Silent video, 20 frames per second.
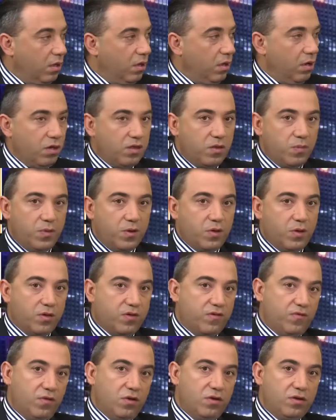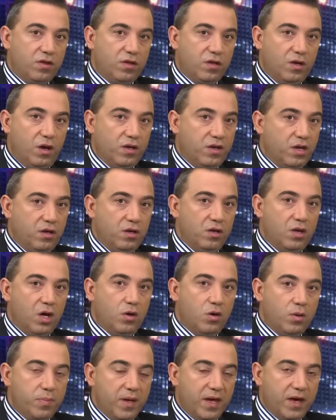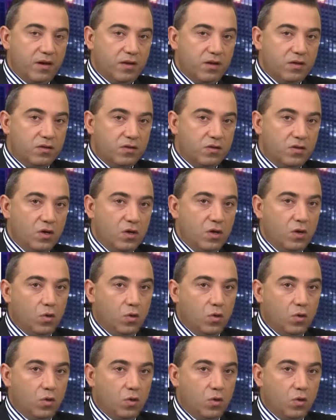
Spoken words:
it's because firstly, I didn't know about it,